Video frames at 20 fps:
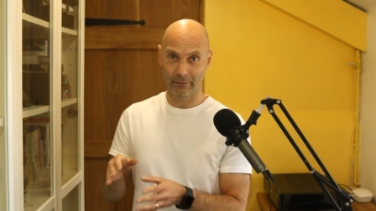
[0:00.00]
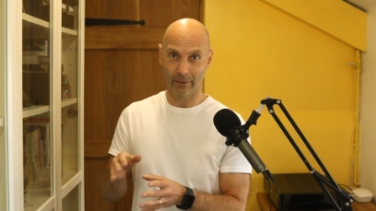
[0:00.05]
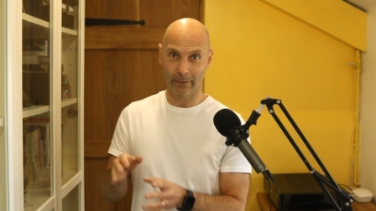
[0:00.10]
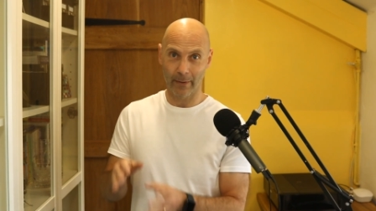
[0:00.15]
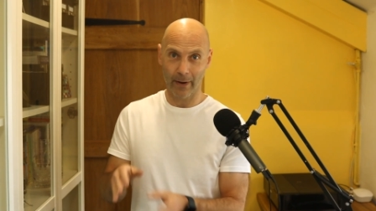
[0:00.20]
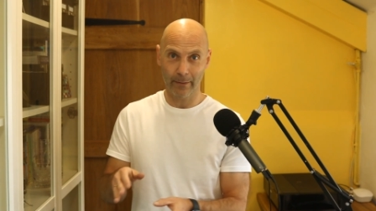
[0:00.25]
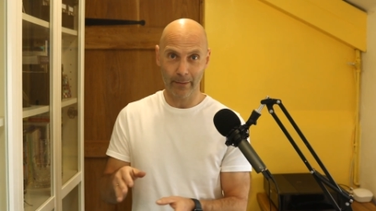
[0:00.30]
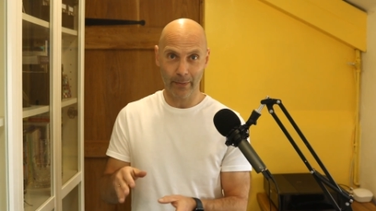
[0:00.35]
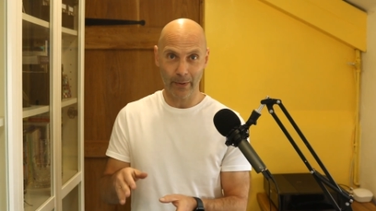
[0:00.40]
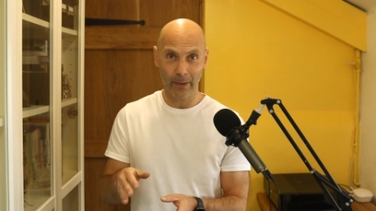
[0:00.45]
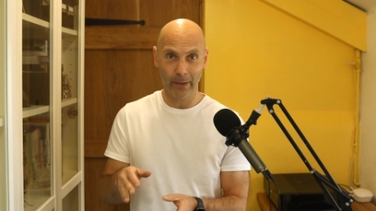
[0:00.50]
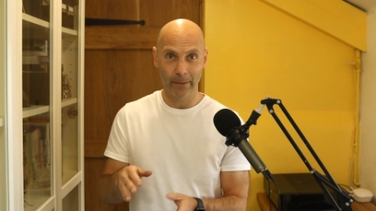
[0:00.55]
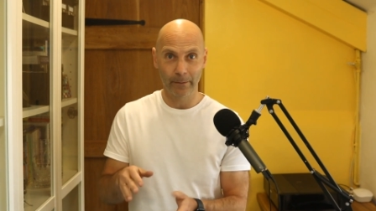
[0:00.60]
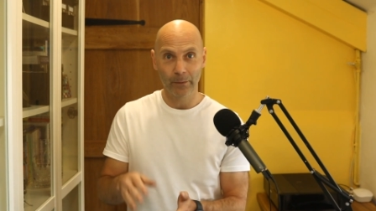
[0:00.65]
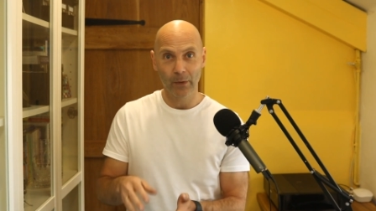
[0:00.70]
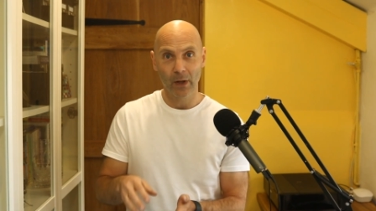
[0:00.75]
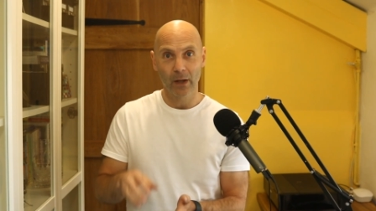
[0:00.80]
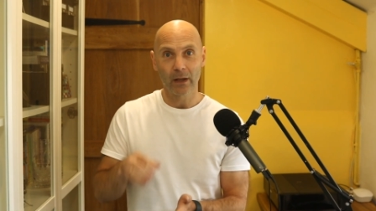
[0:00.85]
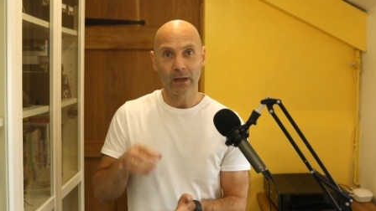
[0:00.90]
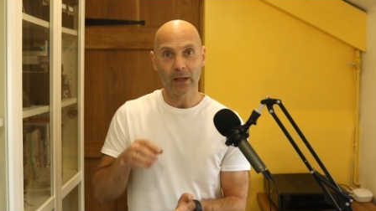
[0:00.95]
Remember,
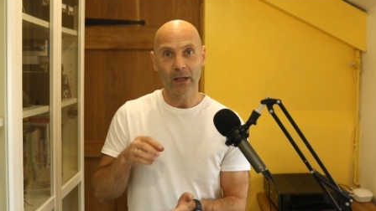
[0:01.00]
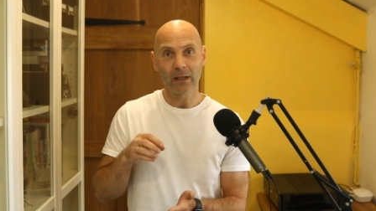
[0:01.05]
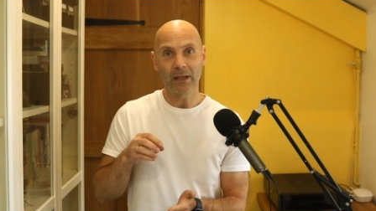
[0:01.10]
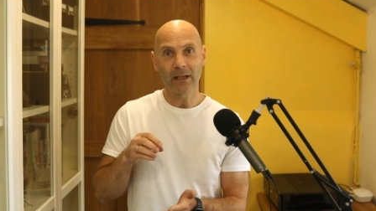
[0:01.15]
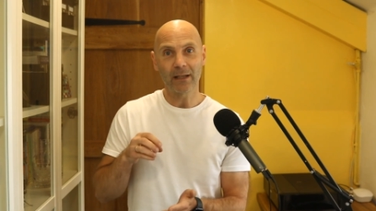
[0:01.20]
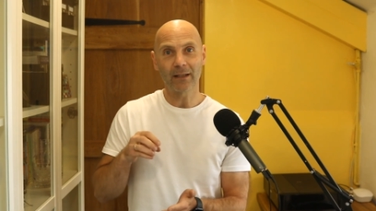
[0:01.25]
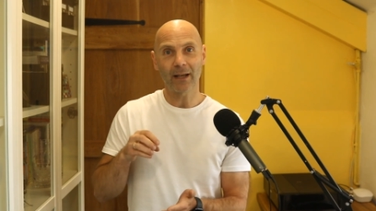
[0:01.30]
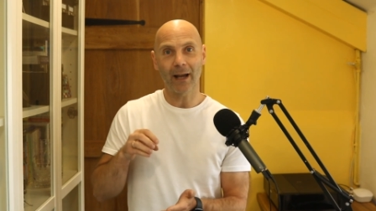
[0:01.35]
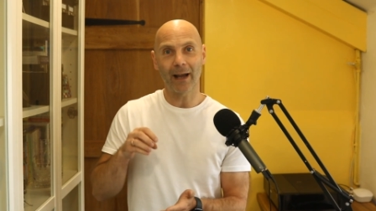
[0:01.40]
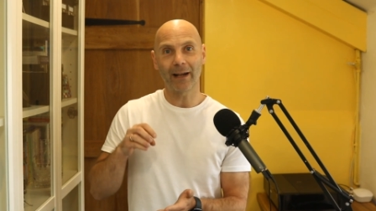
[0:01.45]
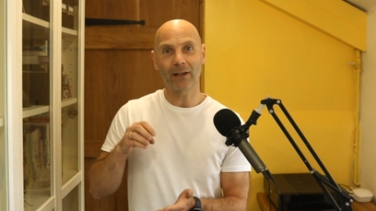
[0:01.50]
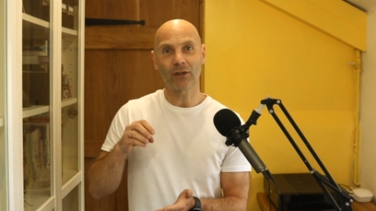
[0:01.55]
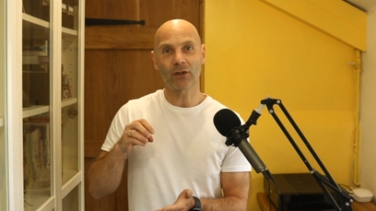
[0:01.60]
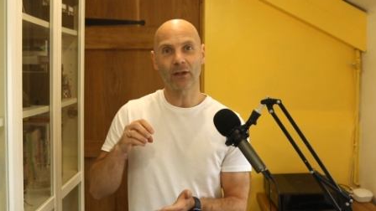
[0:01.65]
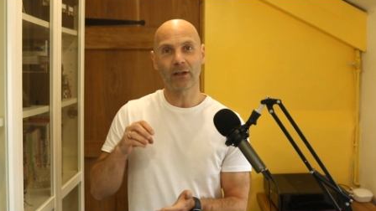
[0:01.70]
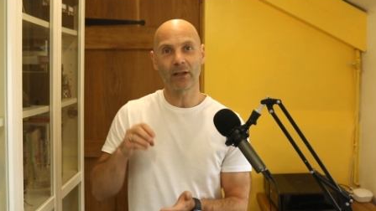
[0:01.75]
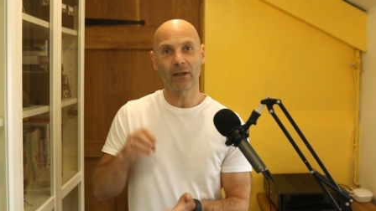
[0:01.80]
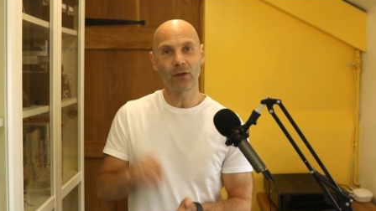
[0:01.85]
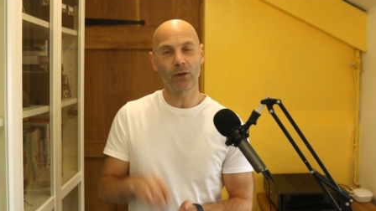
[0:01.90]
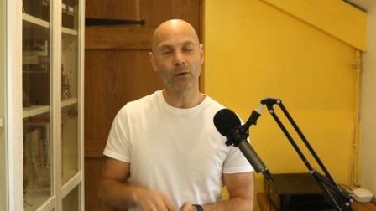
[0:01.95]
you need to
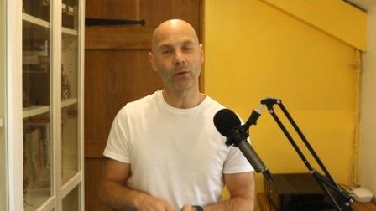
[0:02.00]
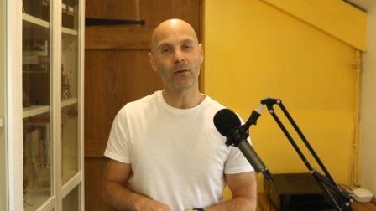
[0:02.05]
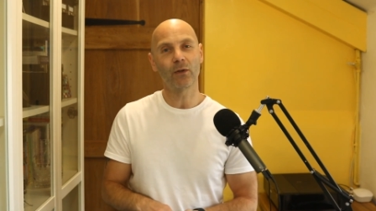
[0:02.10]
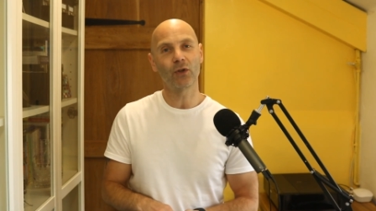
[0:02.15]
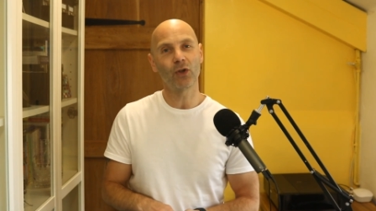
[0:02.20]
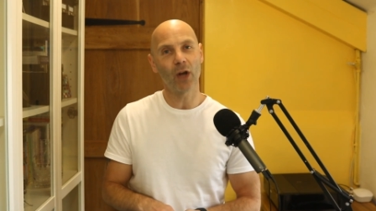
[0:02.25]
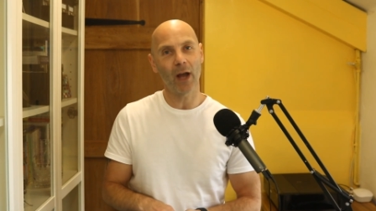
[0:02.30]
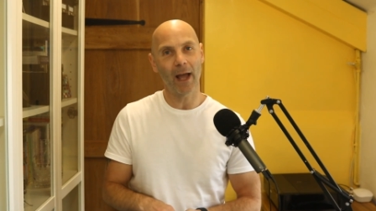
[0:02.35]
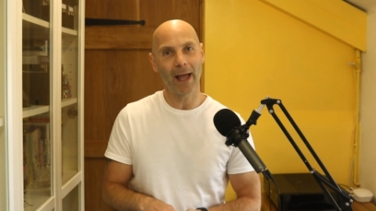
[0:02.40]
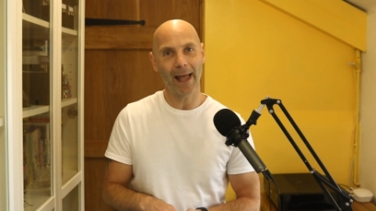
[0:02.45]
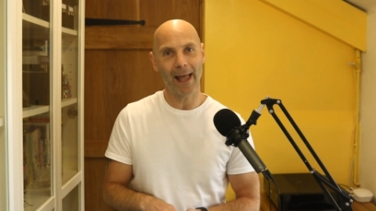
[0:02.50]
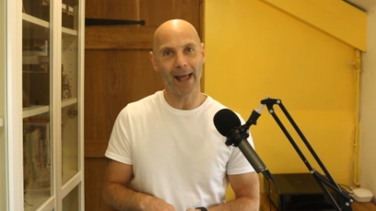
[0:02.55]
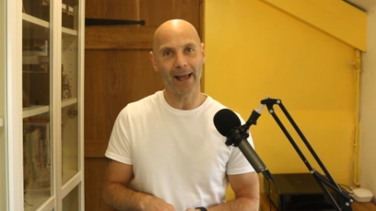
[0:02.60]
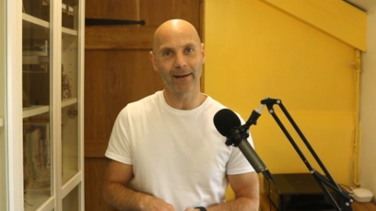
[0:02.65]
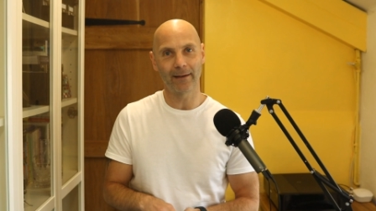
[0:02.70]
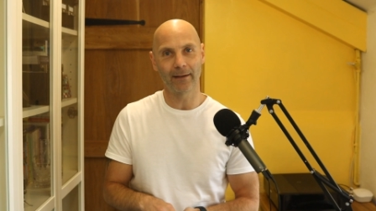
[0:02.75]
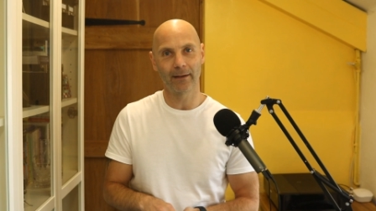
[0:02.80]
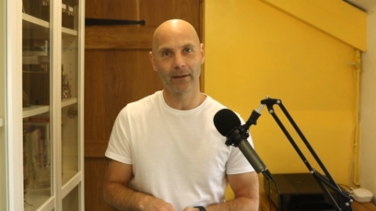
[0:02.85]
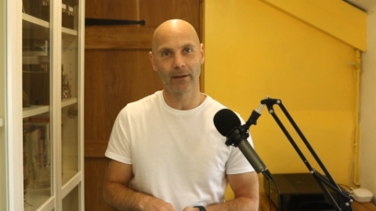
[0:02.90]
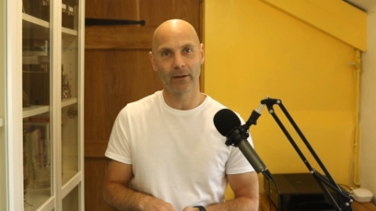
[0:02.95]
actually use your
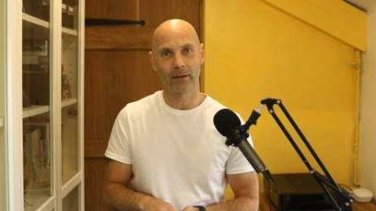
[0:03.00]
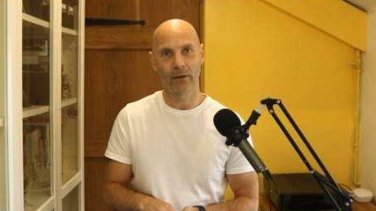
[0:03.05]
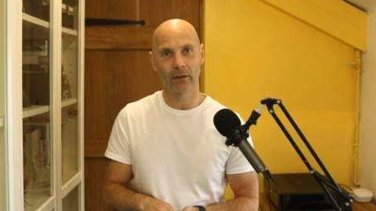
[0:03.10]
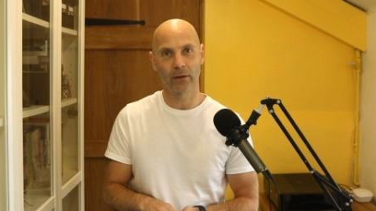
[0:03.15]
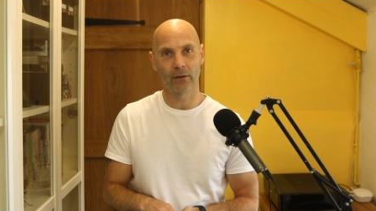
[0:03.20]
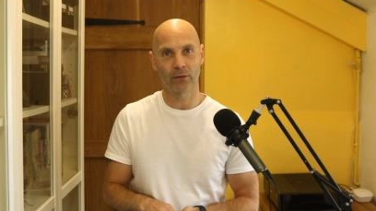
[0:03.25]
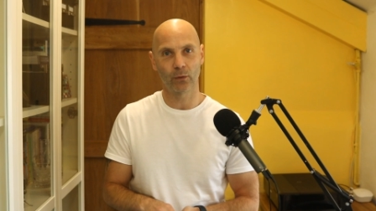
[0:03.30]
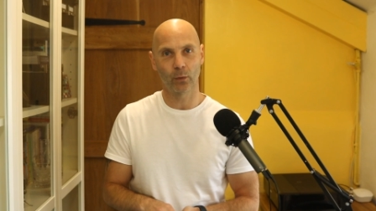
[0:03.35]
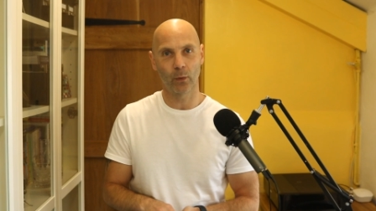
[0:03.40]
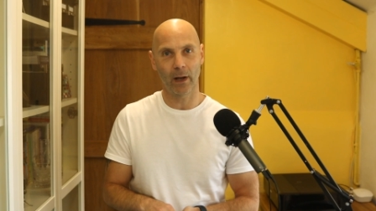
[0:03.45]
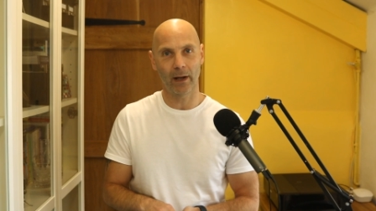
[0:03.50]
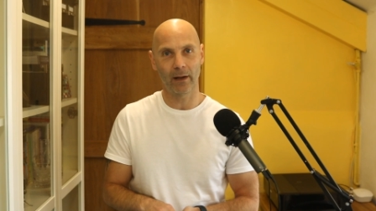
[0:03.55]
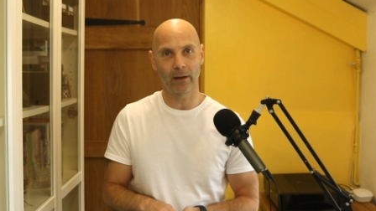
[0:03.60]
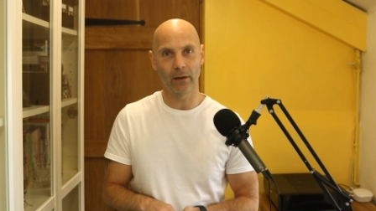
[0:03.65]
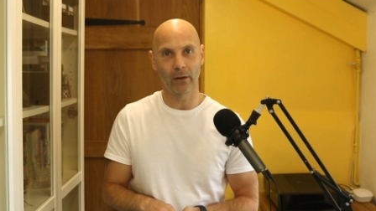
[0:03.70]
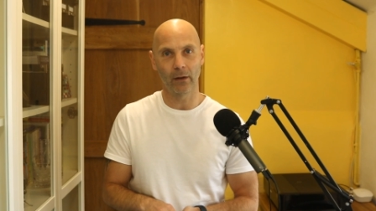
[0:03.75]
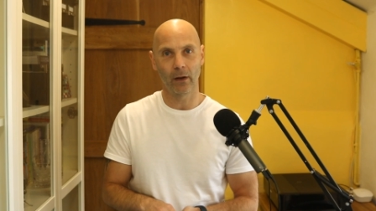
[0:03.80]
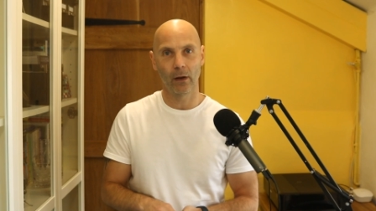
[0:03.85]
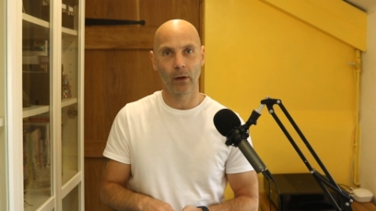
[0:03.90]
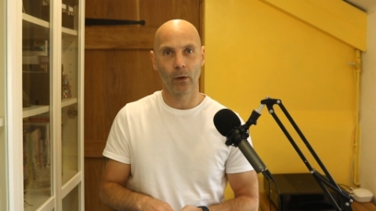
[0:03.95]
head as
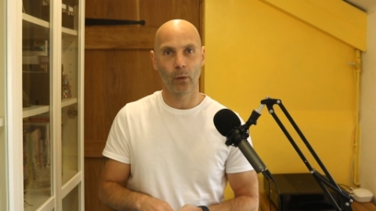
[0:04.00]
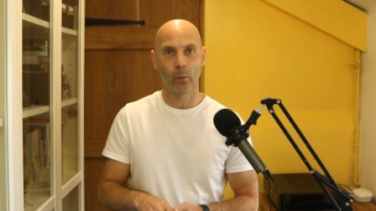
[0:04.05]
well,